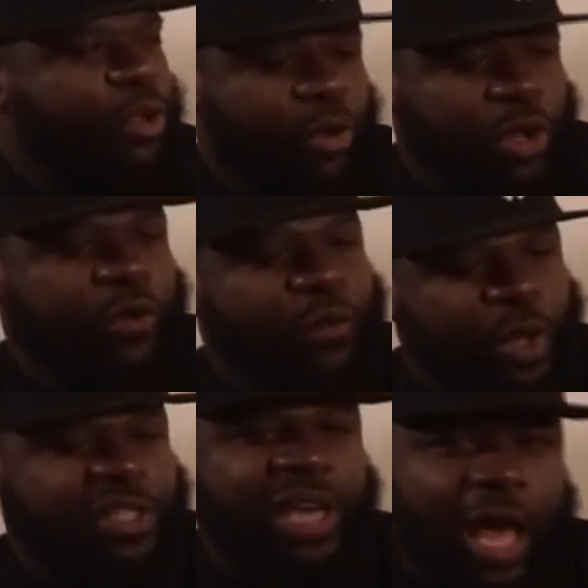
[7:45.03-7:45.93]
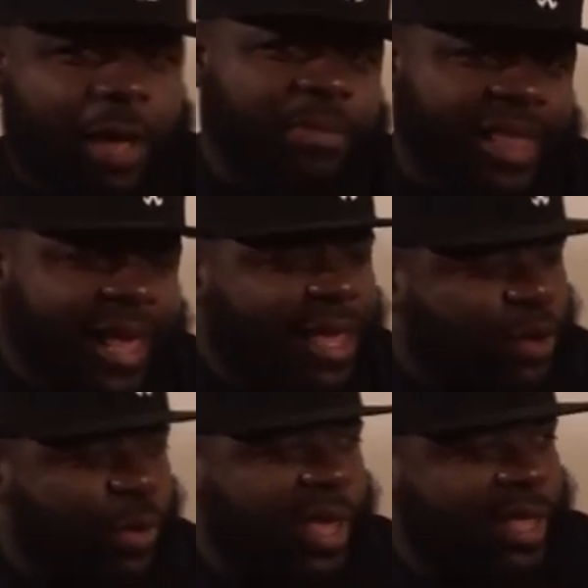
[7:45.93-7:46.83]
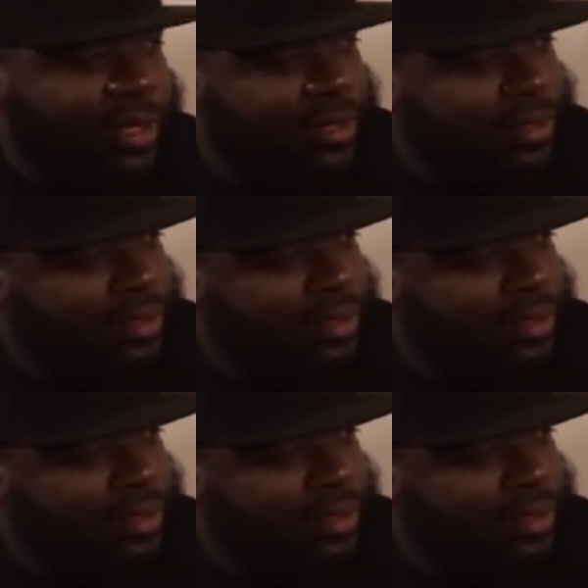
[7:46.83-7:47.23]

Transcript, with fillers: You look for a job then quit.